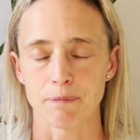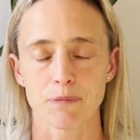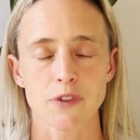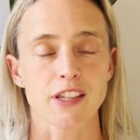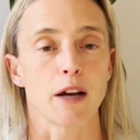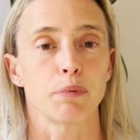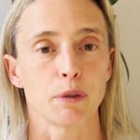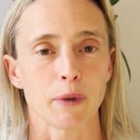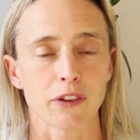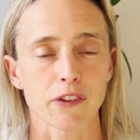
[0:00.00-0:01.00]

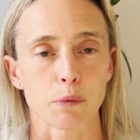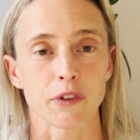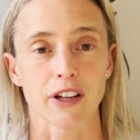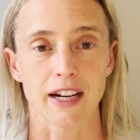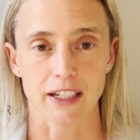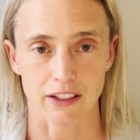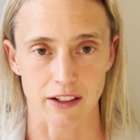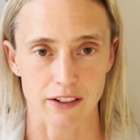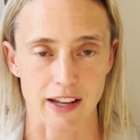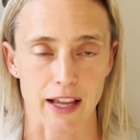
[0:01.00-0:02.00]
supplements that were
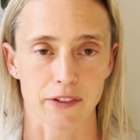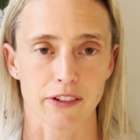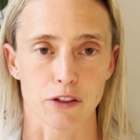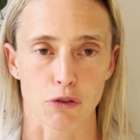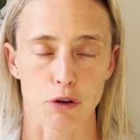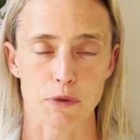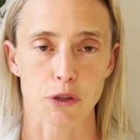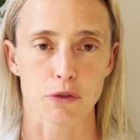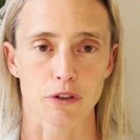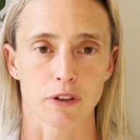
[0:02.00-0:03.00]
targeted at Down syndrome
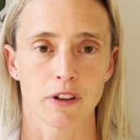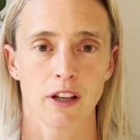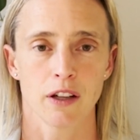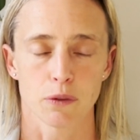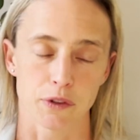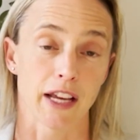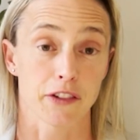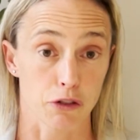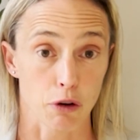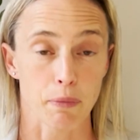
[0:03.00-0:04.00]
children or Down
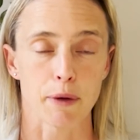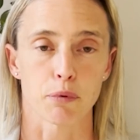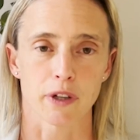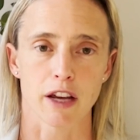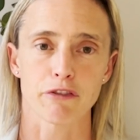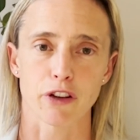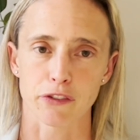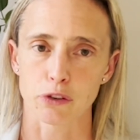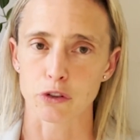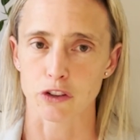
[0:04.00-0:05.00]
syndrome people when I
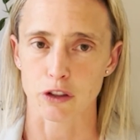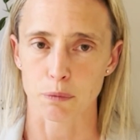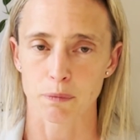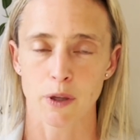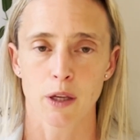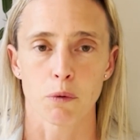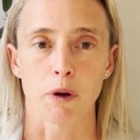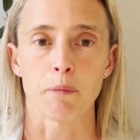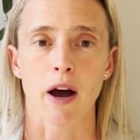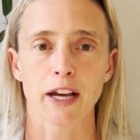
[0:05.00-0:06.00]
first looked at them
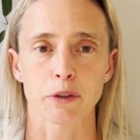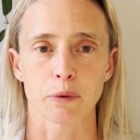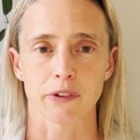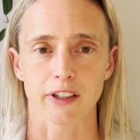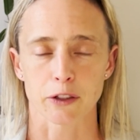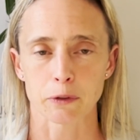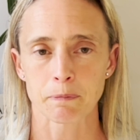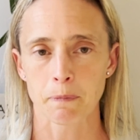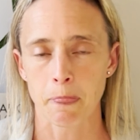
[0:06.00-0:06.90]
when Michael was little.